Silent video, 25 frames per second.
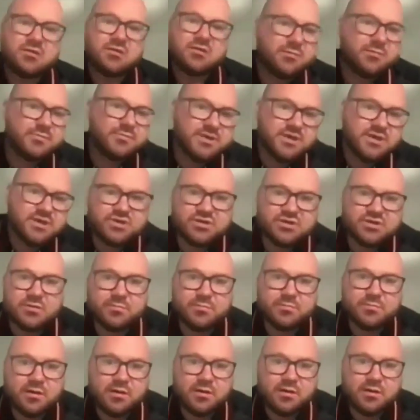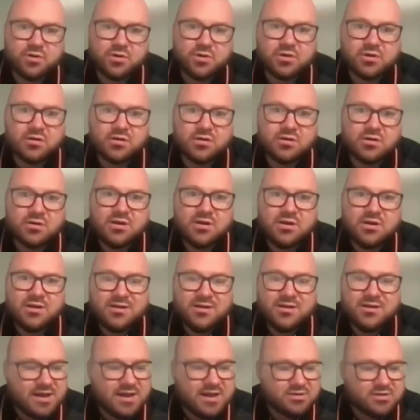compensation to the buyer broker.
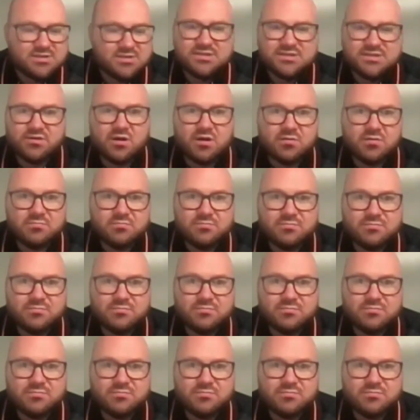Now it's $0.